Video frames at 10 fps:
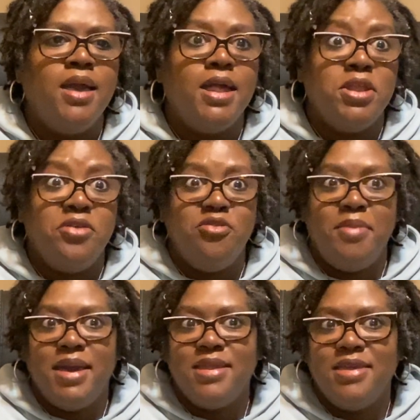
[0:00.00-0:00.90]
Hello
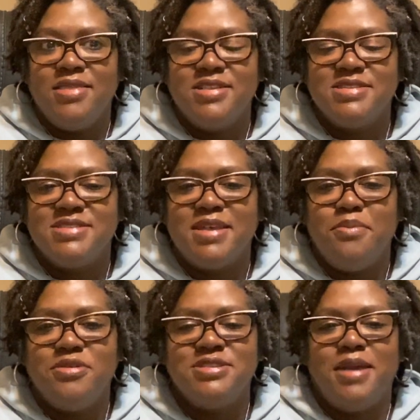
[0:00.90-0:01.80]
everybody, this is um,
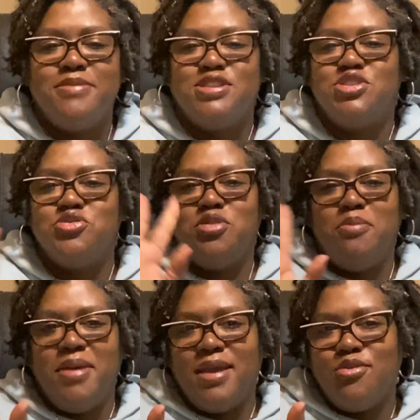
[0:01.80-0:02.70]
Purse Happy 2. I'm
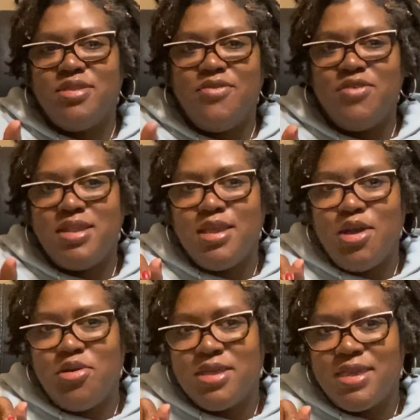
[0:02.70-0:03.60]
back with the
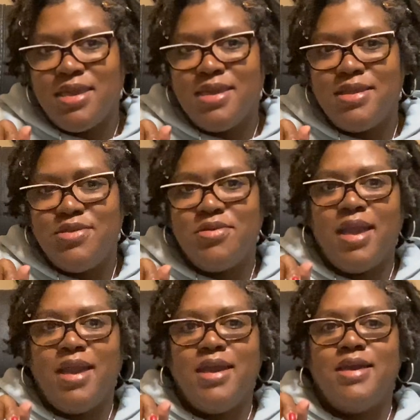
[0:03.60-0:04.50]
video again, you
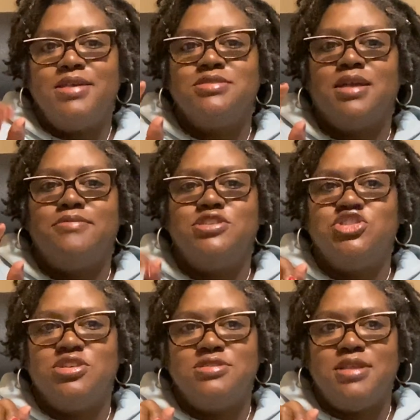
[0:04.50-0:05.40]
guys. coming to
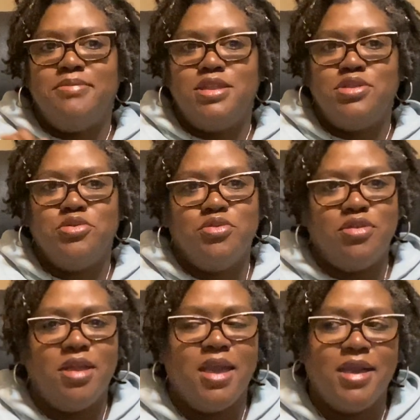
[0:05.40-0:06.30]
share something new with
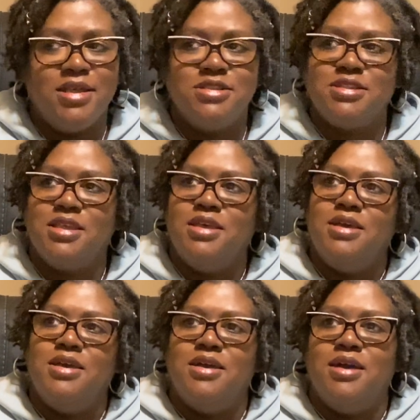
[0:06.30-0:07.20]
you guys
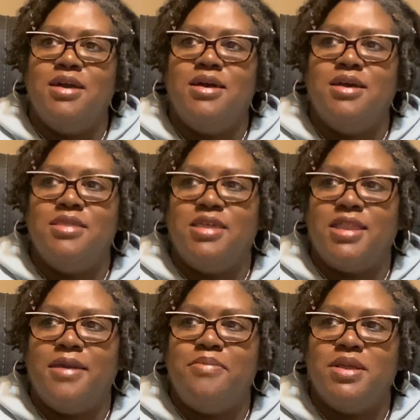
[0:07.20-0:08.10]
uh, that
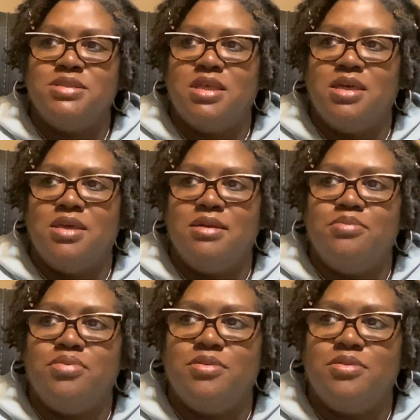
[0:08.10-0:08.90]
I picked up.